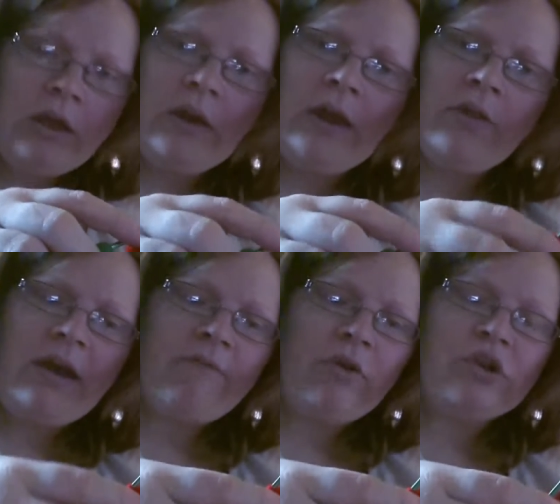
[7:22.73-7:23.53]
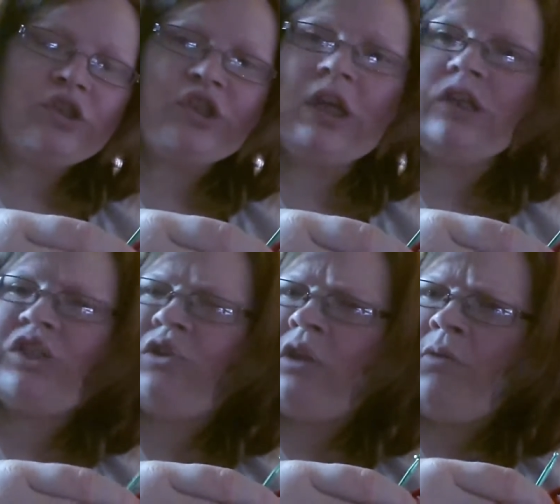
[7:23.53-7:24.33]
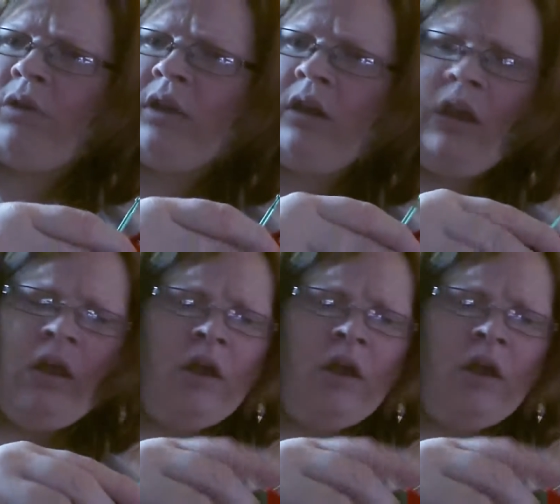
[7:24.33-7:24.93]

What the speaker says: Now that first chain 2 that we did,